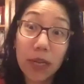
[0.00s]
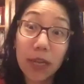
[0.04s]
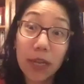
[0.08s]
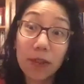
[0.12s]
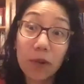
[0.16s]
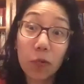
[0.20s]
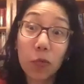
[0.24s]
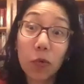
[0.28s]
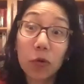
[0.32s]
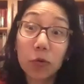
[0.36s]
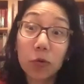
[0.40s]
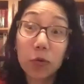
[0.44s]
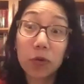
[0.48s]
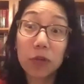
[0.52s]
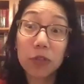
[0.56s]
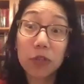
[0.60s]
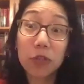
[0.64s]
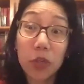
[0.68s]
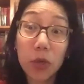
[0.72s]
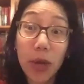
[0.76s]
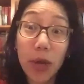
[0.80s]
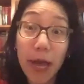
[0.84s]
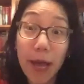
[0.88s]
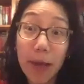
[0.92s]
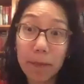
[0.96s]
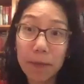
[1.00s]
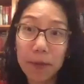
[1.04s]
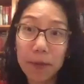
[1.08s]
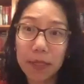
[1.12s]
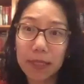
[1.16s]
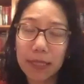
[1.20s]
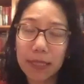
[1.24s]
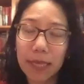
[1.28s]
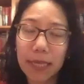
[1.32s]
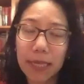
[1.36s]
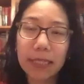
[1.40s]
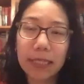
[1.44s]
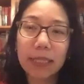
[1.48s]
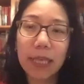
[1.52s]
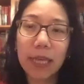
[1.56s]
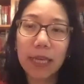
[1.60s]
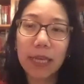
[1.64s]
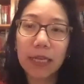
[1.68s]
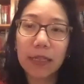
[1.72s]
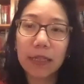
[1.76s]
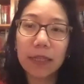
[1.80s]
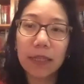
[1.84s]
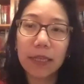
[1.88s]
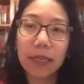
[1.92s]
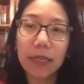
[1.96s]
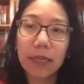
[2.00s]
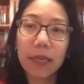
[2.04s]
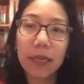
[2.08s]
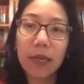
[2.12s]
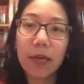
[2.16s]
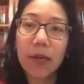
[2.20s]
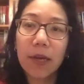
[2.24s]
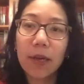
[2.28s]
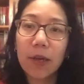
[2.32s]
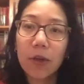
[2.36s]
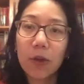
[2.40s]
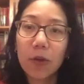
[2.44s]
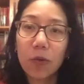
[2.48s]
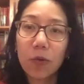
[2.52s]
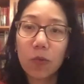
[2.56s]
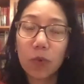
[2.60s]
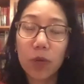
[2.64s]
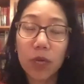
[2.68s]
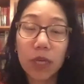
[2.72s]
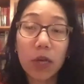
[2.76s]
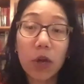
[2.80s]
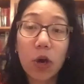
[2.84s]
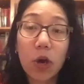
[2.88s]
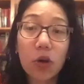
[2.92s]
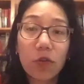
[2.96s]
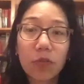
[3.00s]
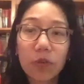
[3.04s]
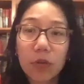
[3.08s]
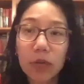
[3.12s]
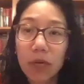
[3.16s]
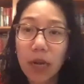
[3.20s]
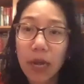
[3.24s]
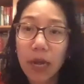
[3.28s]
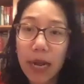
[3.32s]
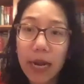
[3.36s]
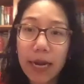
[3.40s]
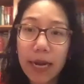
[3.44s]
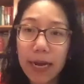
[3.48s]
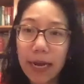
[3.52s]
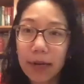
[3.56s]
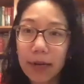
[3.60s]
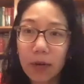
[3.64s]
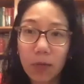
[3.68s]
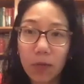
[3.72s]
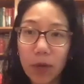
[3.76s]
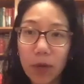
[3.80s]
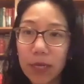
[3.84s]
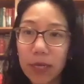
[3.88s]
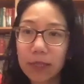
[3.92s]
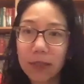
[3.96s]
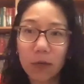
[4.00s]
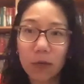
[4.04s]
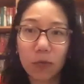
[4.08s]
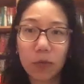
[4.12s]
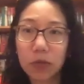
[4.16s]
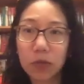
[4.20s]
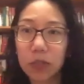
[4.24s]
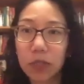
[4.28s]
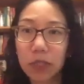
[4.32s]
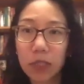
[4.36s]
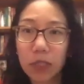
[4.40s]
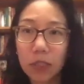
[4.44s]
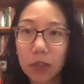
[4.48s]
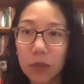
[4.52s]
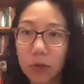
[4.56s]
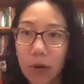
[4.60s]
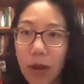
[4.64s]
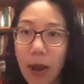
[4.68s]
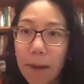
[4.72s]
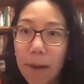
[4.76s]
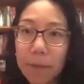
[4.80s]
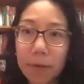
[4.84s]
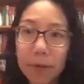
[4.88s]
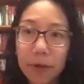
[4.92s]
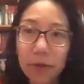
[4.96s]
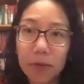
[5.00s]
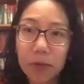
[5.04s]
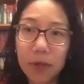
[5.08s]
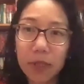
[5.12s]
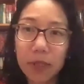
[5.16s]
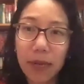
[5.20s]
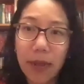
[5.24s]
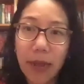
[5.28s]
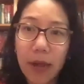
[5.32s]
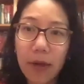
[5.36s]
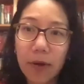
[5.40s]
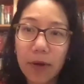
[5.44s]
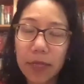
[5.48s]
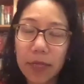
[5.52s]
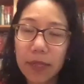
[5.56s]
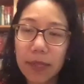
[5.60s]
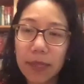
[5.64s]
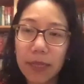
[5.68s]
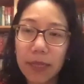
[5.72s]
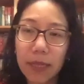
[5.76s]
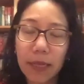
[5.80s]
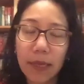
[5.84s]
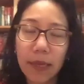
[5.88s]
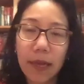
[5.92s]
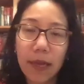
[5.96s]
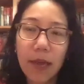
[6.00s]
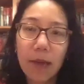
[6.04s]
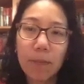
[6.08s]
And then World War II happens, and suddenly we overnight, and in ways that we're still grappling with now, I think,